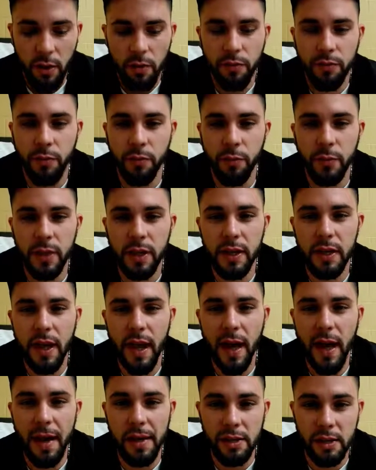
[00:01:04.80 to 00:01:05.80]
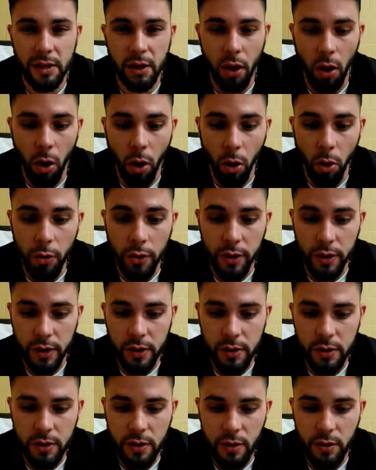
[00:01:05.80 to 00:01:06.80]
For me, as an
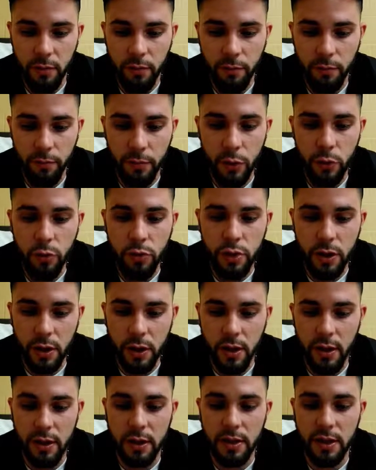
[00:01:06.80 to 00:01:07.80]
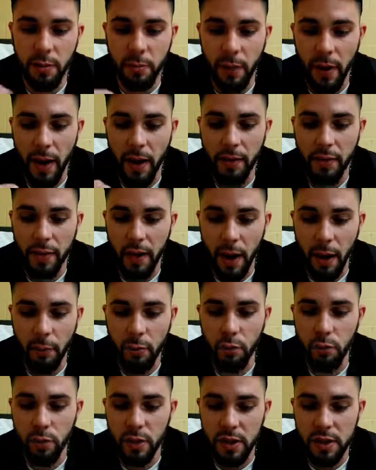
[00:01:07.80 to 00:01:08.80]
artist, music is the path that I would
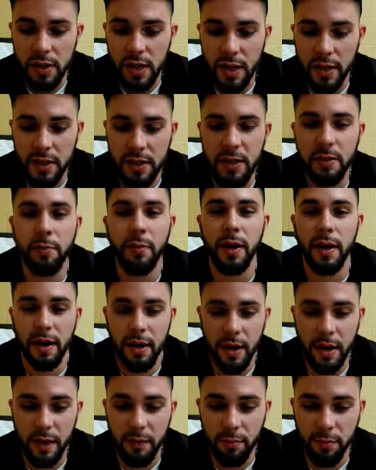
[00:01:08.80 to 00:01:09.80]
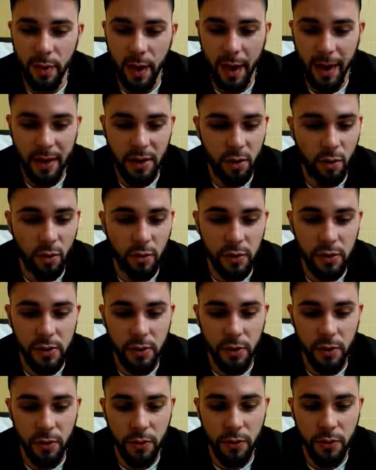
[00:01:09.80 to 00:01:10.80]
want to take to make an impact on this
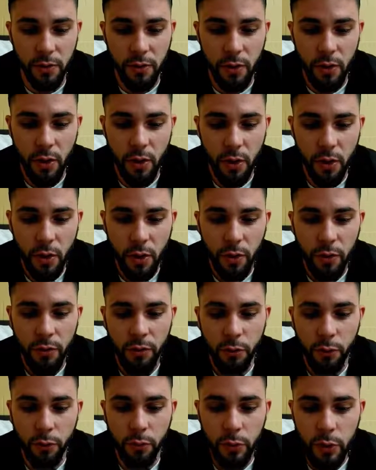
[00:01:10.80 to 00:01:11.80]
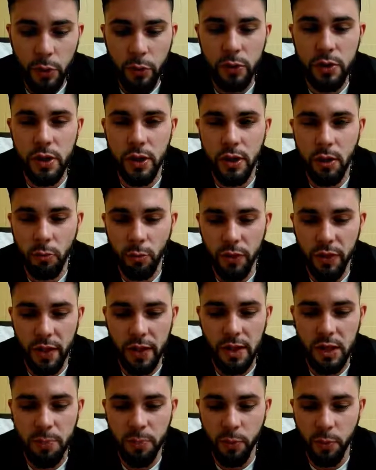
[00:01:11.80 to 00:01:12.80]
earth. Through music with
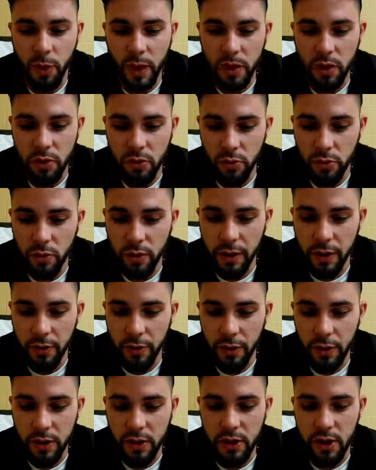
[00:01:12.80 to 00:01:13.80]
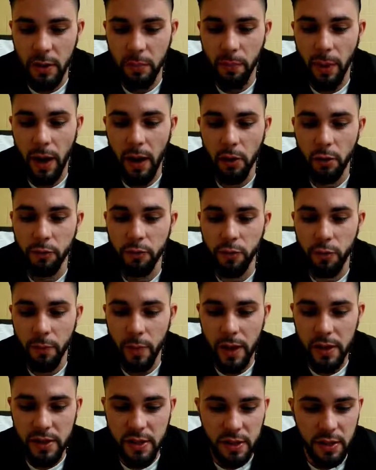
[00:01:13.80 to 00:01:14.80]
inspirational lyrics and powerful
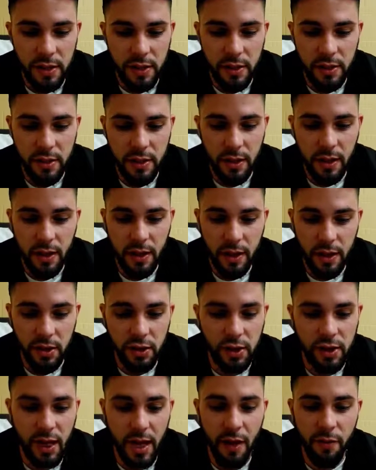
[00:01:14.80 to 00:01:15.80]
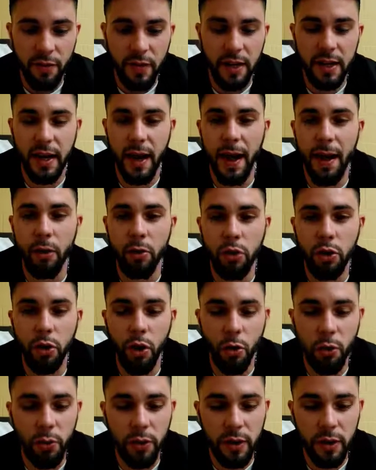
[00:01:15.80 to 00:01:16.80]
messages and just having an
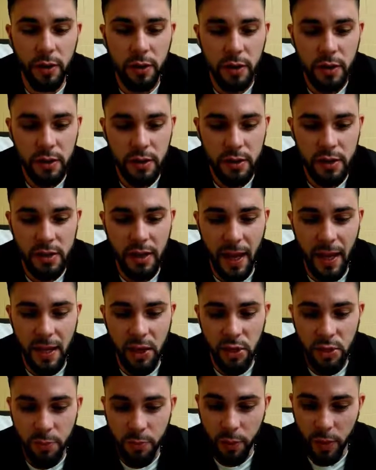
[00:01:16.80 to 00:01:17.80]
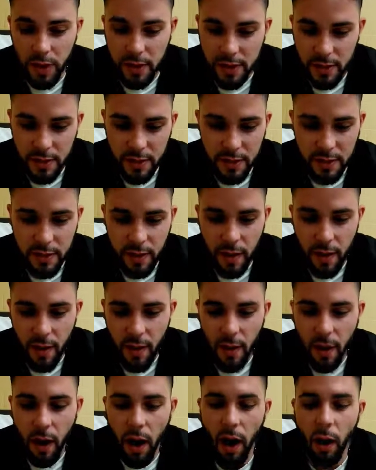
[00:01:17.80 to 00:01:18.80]
outgoing stage presence,
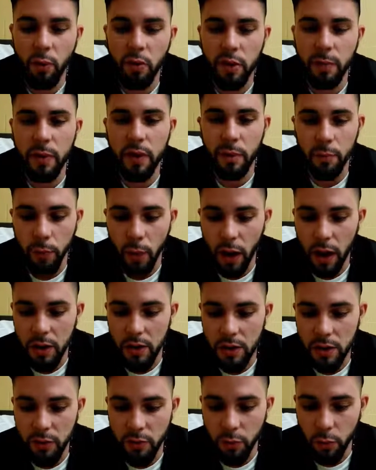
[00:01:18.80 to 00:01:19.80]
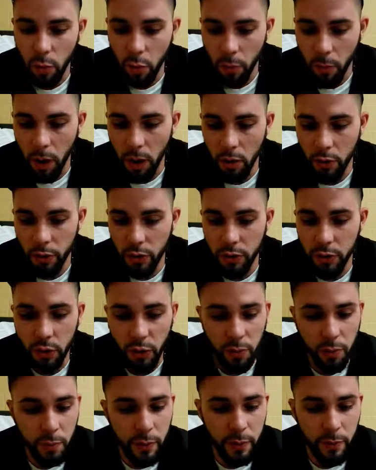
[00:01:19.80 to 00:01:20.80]
I want to be a positive role model in
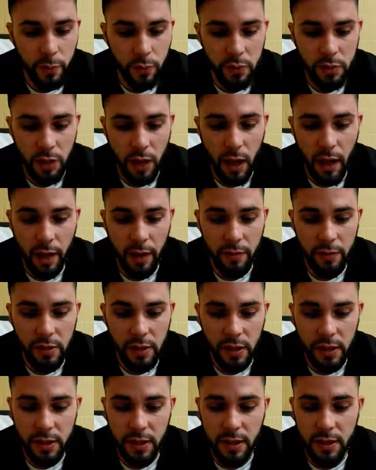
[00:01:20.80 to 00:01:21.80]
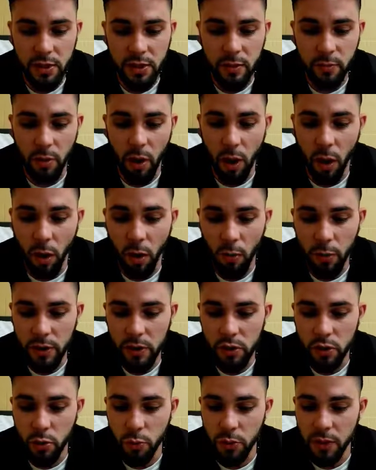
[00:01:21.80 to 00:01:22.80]
young people's lives and teach them to always
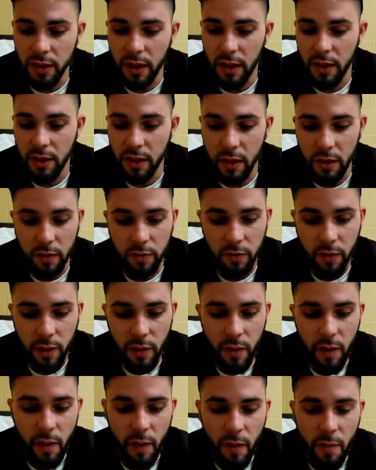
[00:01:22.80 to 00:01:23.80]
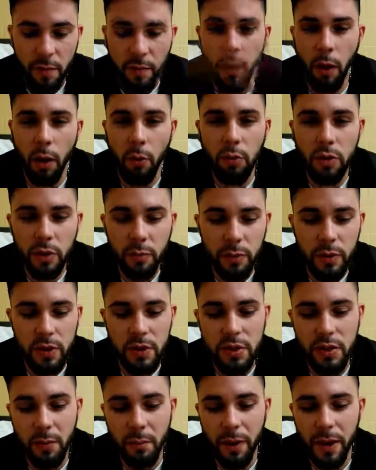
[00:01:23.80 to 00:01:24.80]
do what they love. I want to be
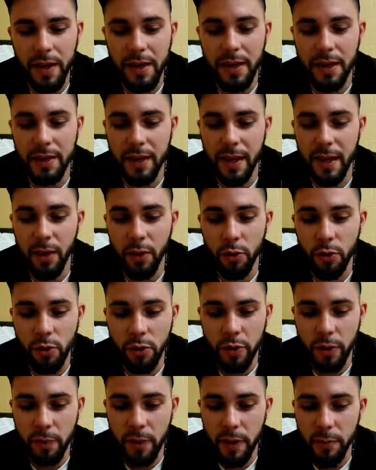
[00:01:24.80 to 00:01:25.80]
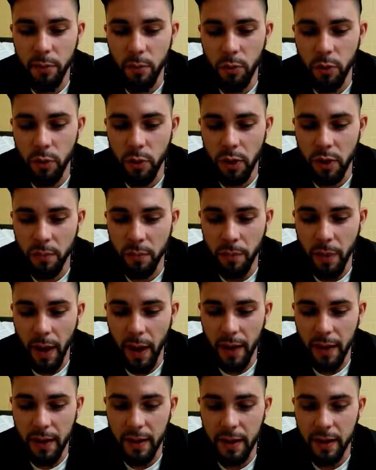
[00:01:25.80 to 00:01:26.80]
somebody that the elderly people will look
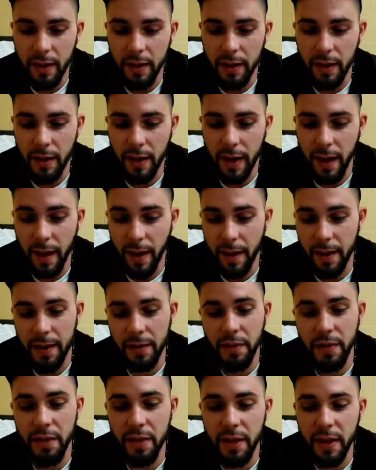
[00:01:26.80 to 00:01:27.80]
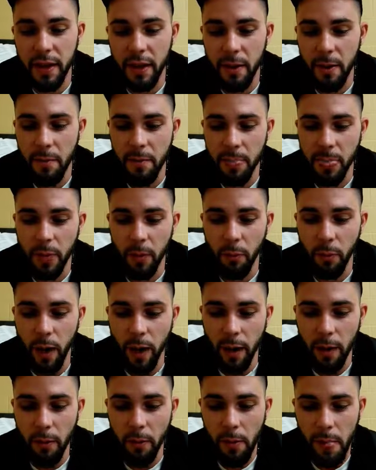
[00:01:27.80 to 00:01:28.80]
back at and think,
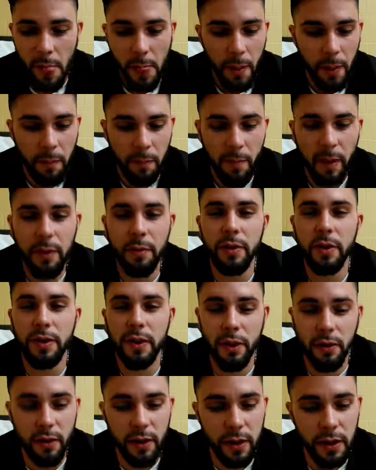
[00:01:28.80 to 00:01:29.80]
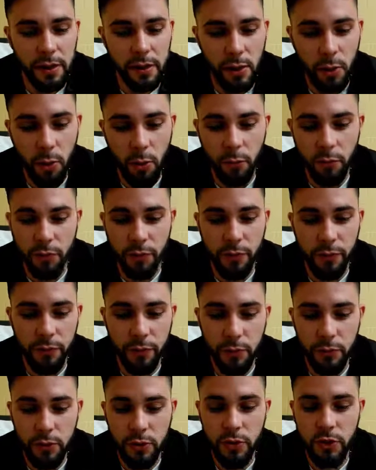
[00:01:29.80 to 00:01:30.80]
wow, maybe there is hope for the
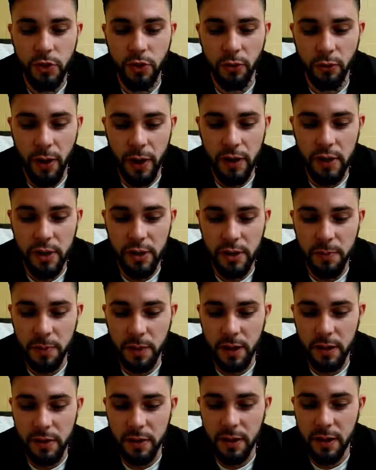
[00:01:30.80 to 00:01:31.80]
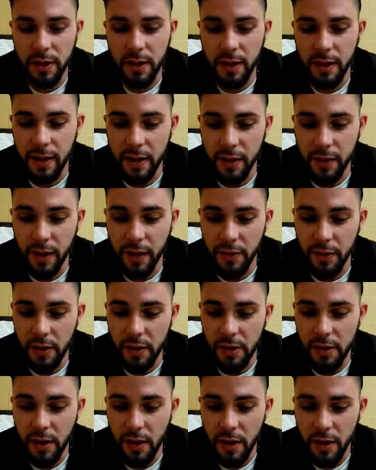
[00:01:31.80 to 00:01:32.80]
future generations, because looking here at
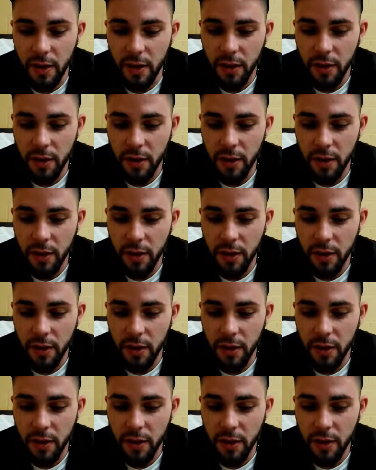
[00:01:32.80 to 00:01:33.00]
this